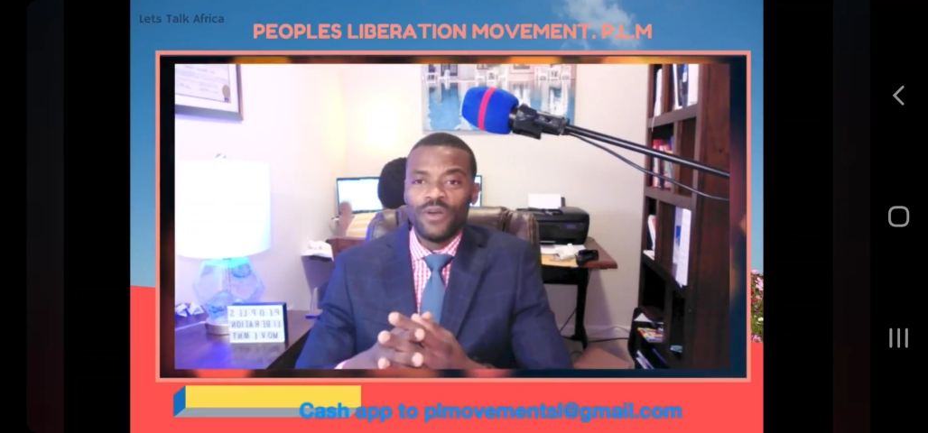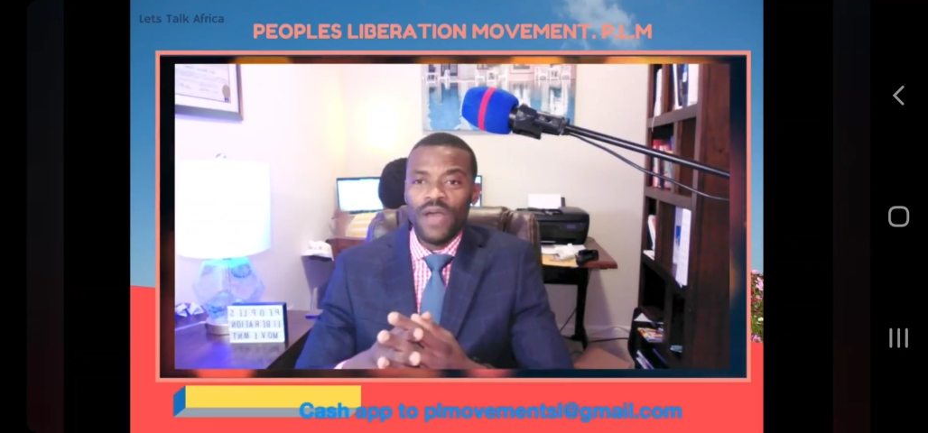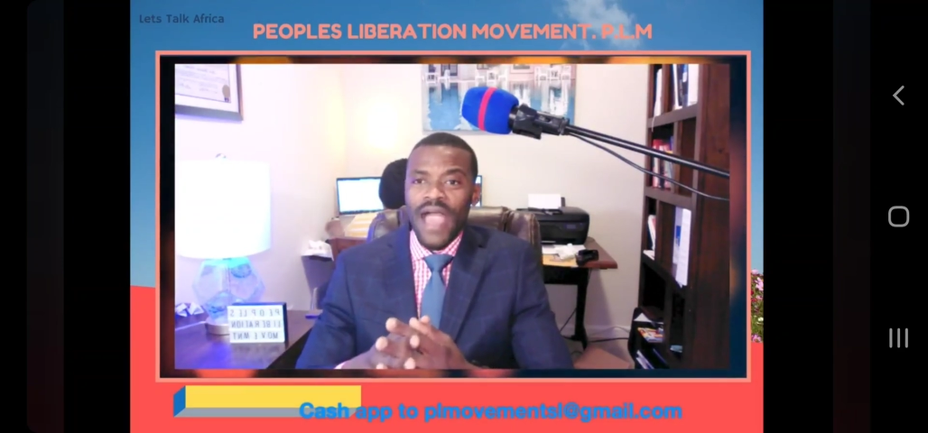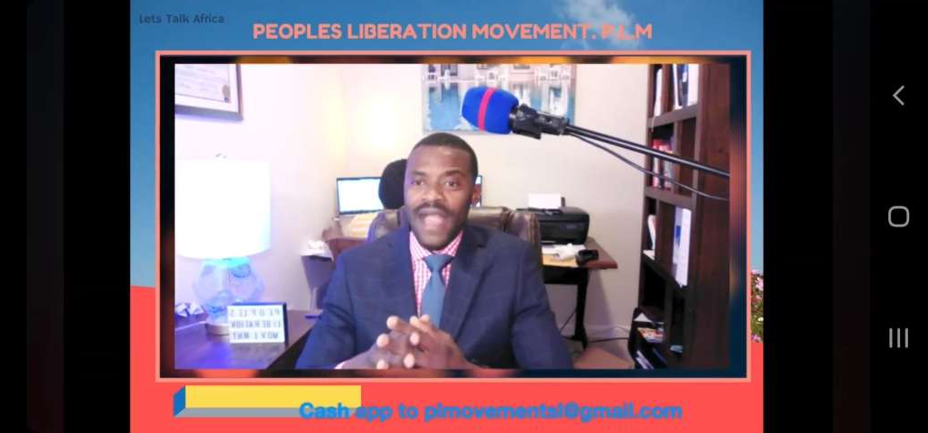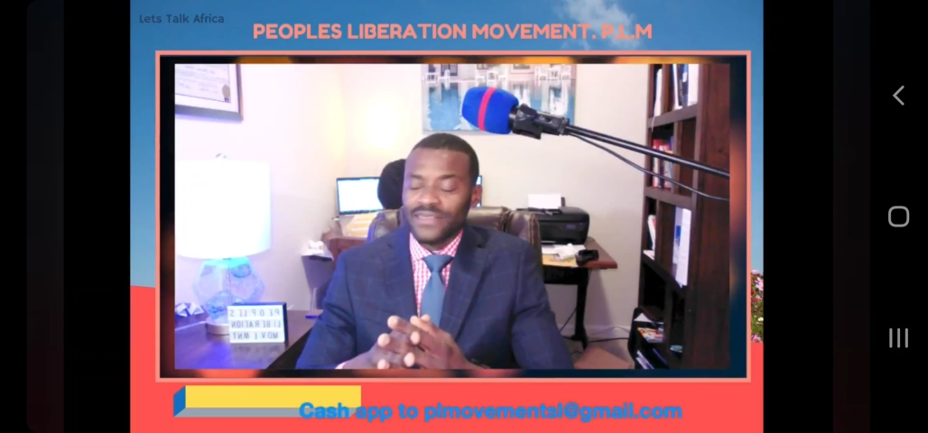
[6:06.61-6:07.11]

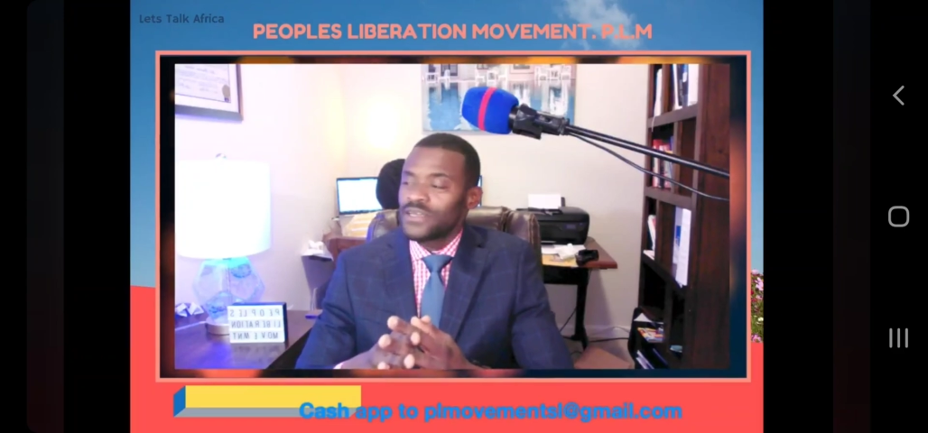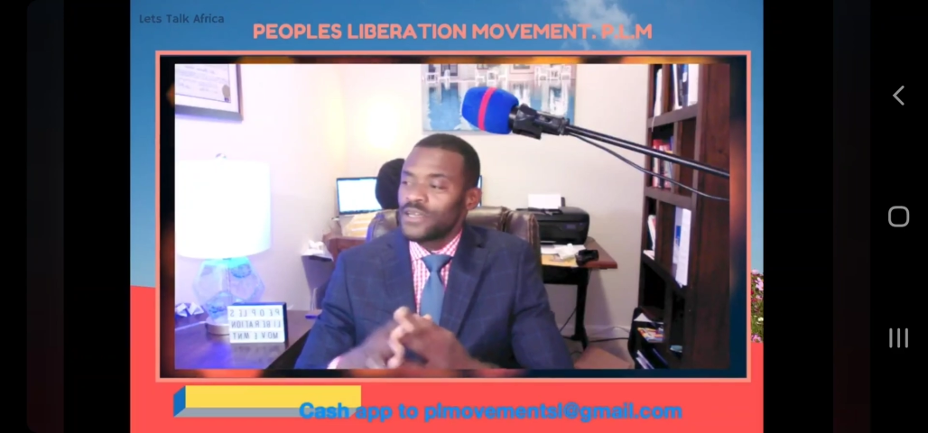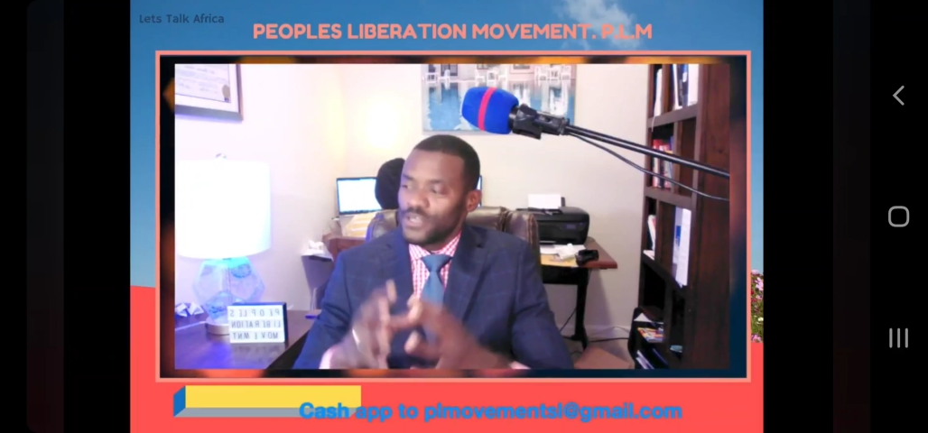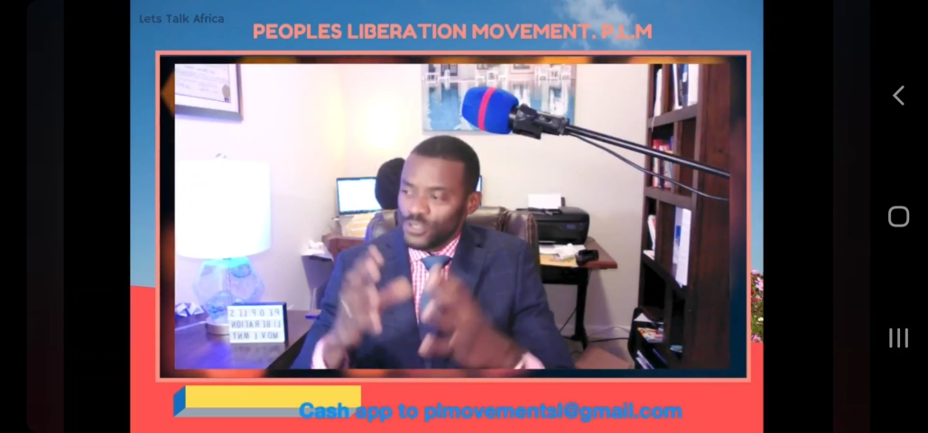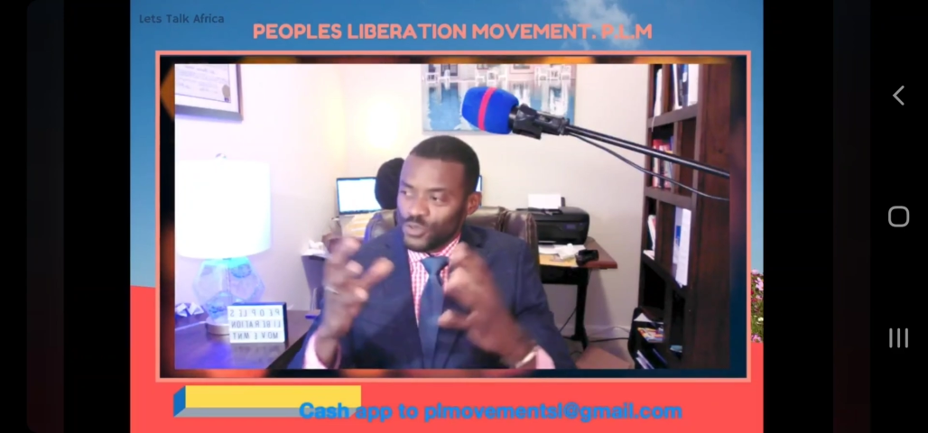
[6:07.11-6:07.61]
Act,
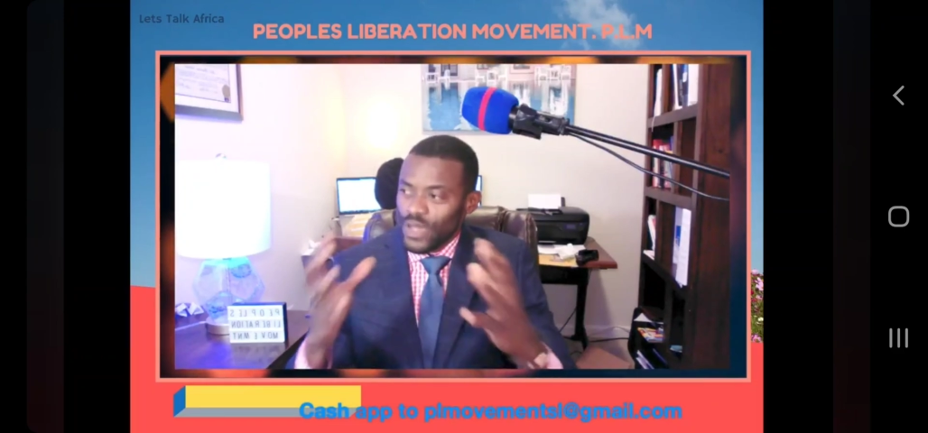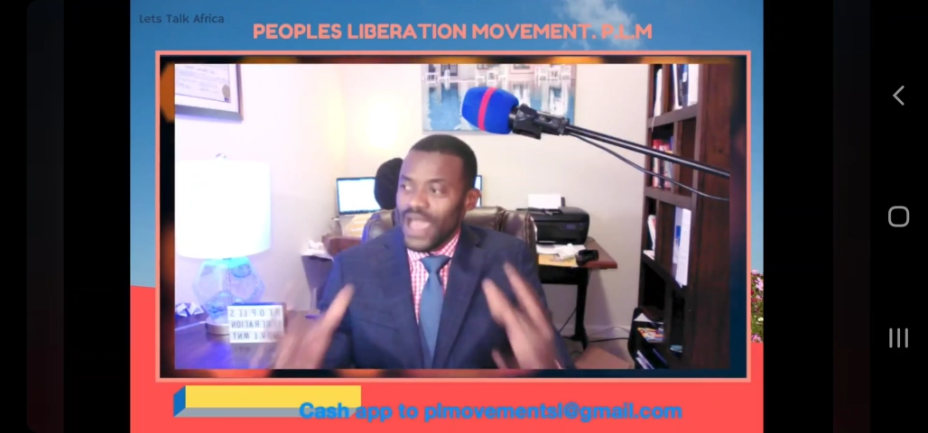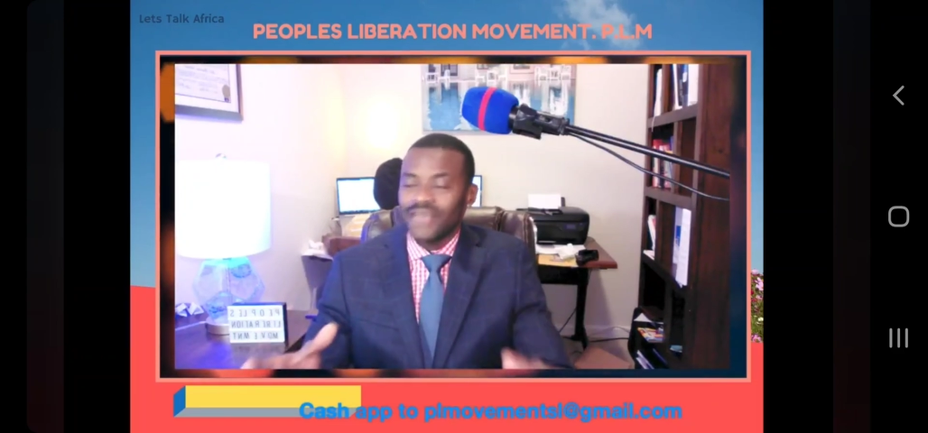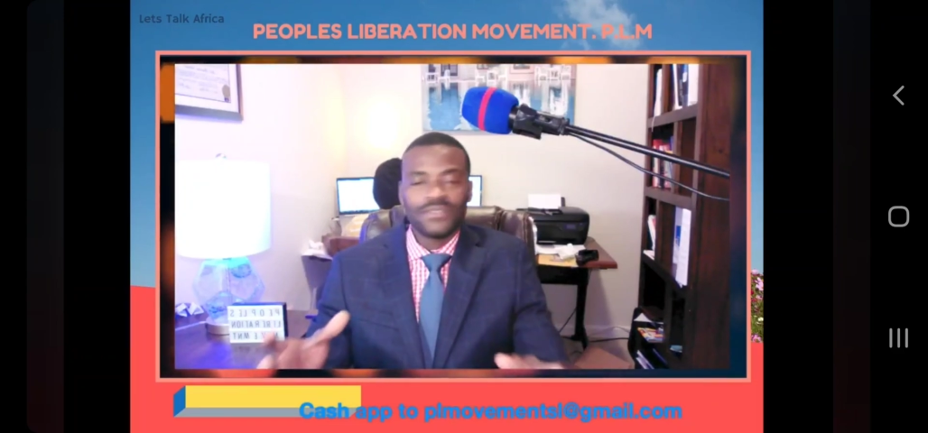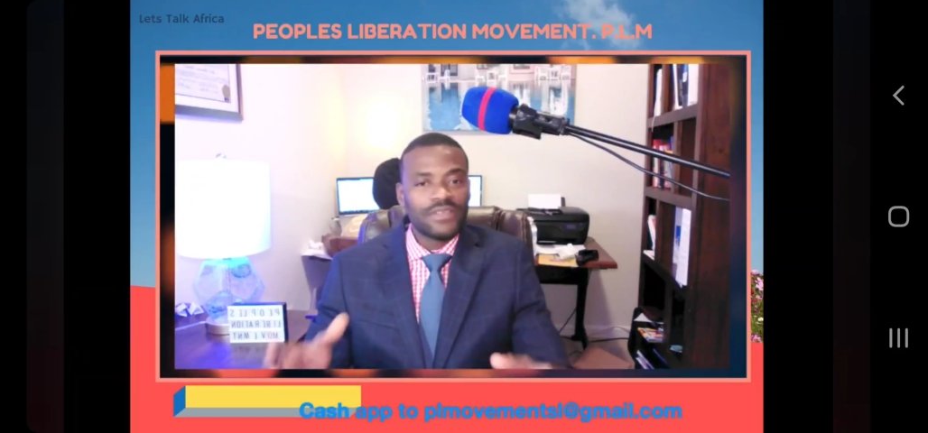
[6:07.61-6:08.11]
to
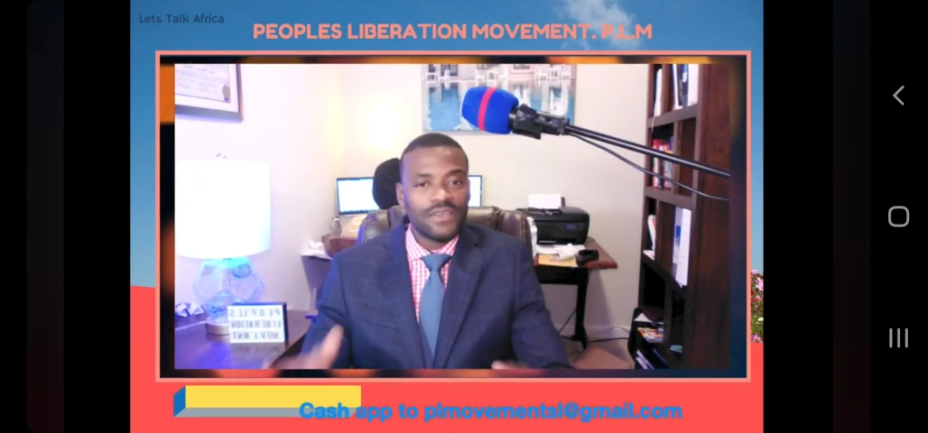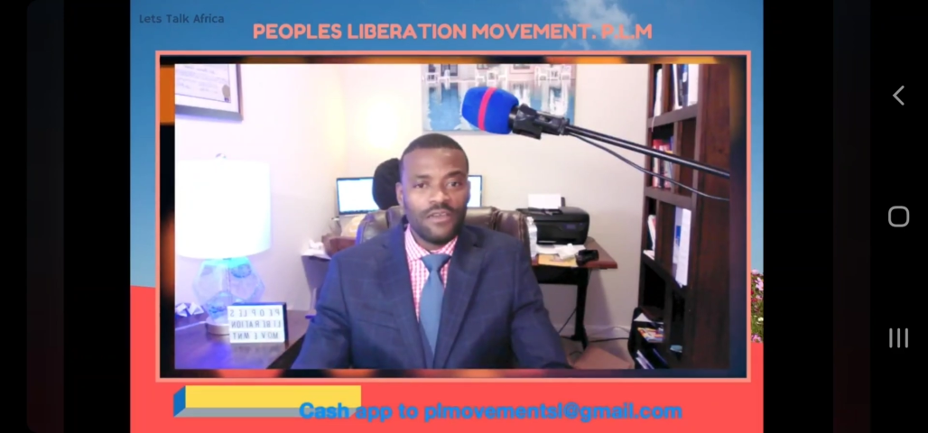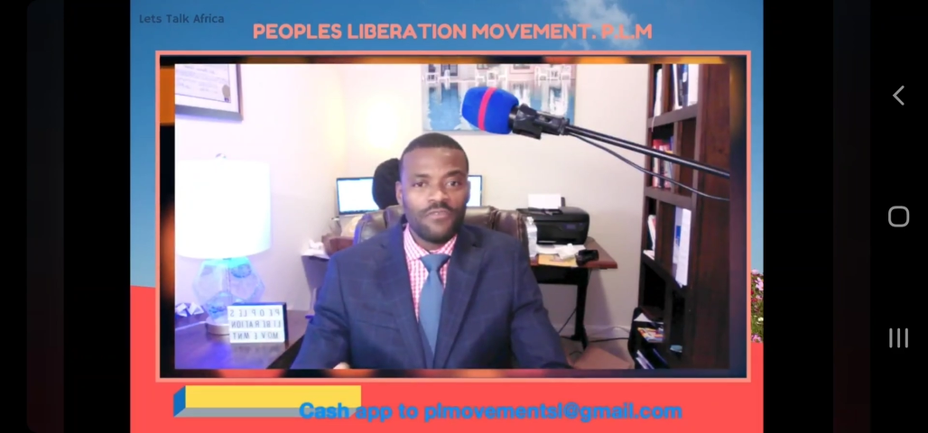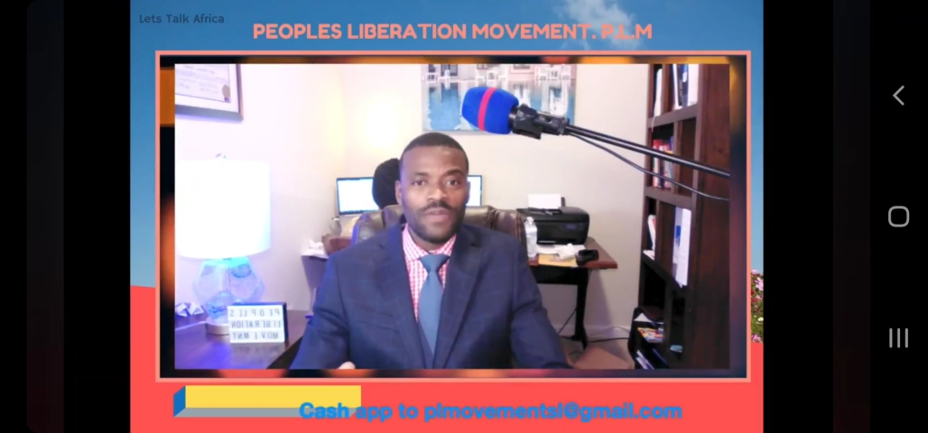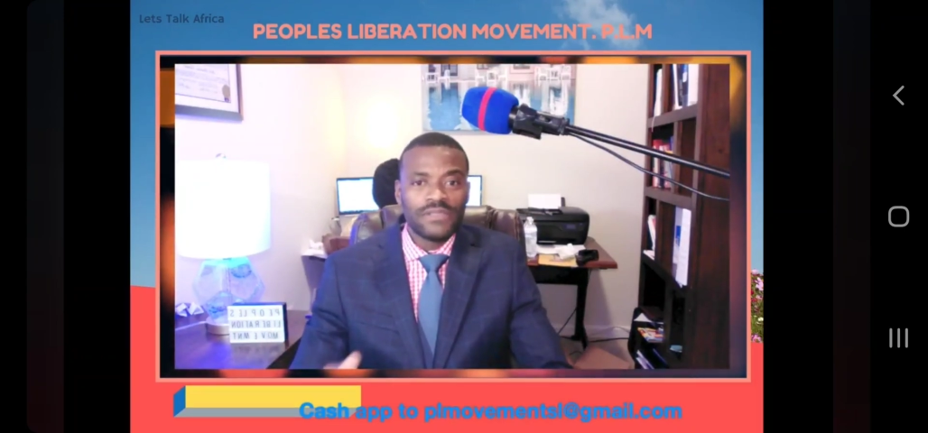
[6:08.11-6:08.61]
ask the
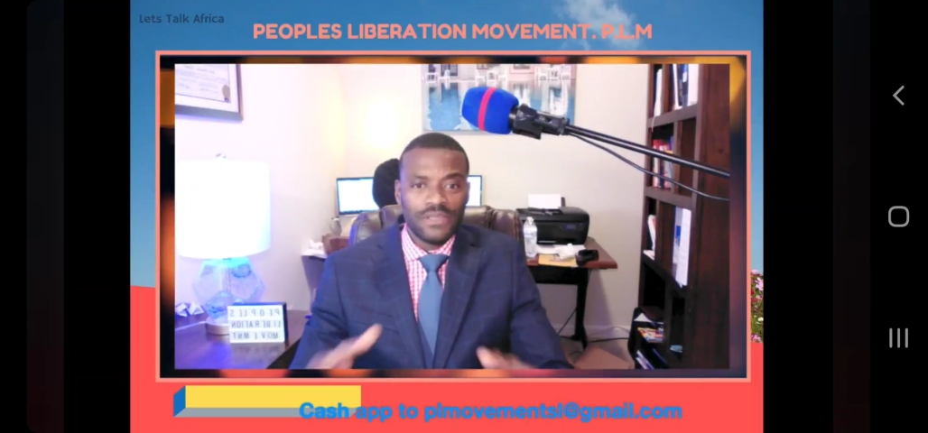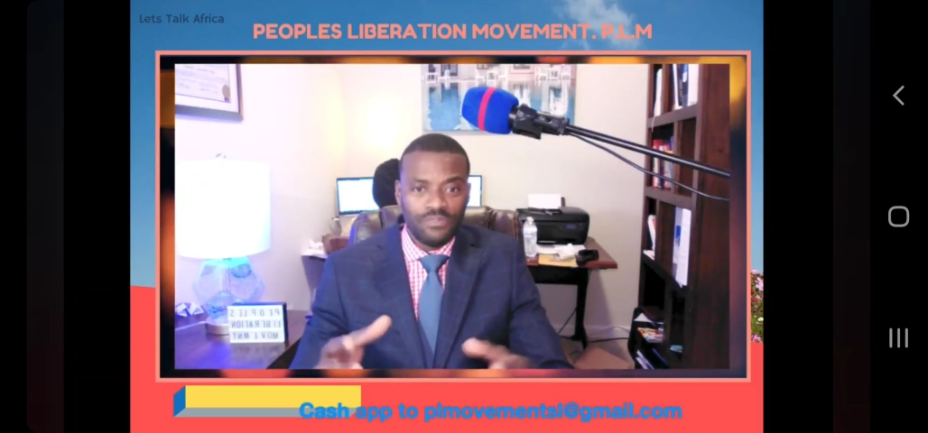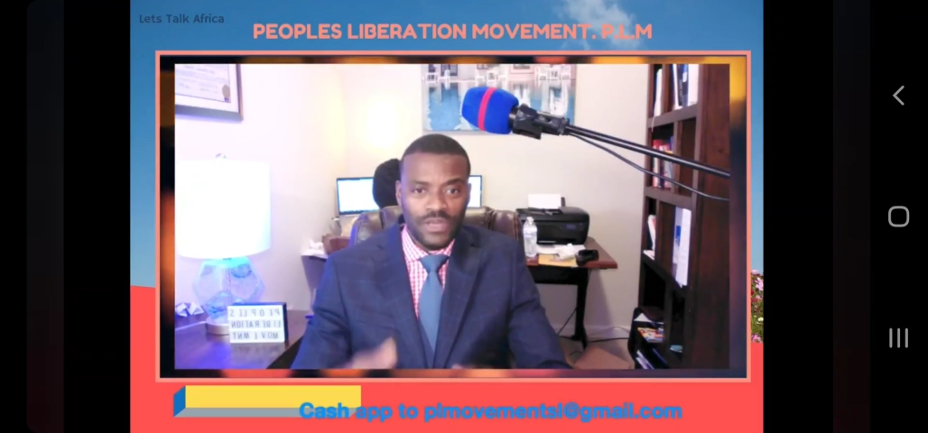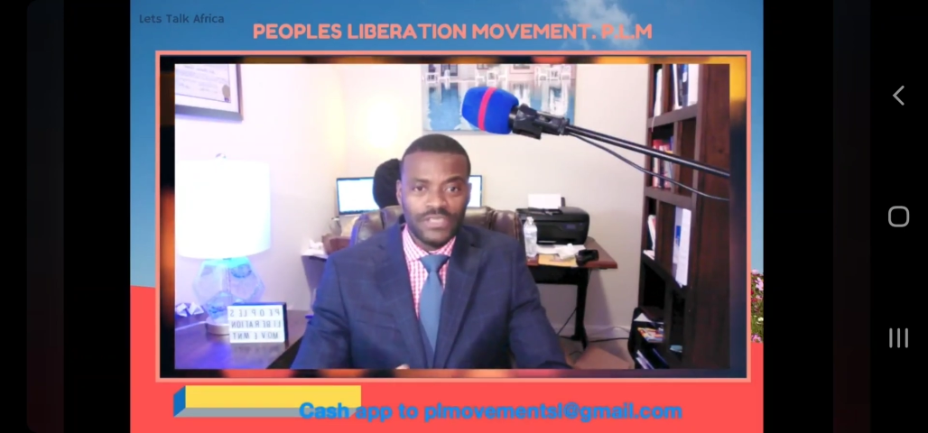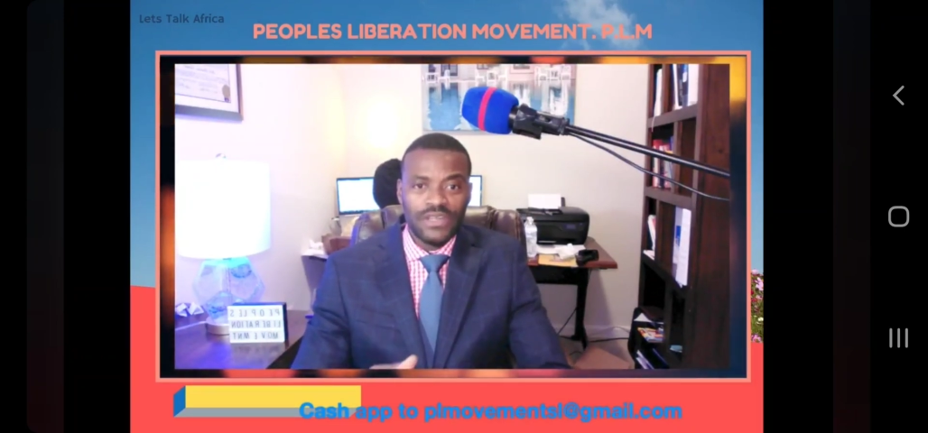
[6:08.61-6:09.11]
government and
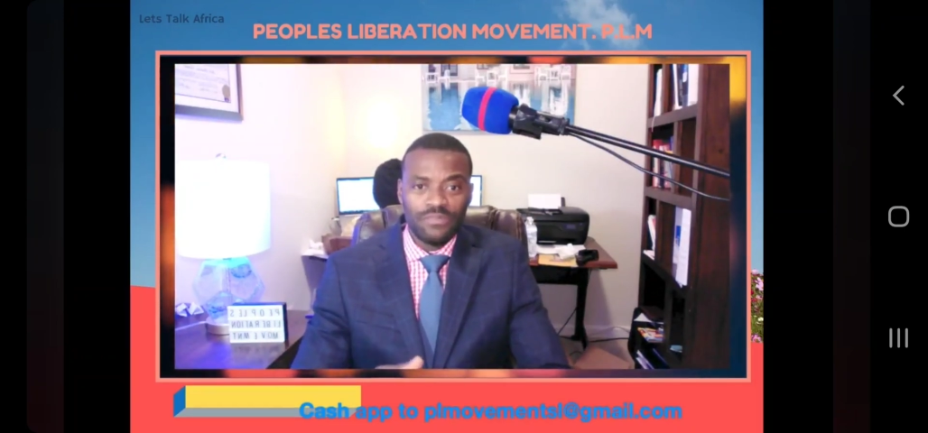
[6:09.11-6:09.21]
President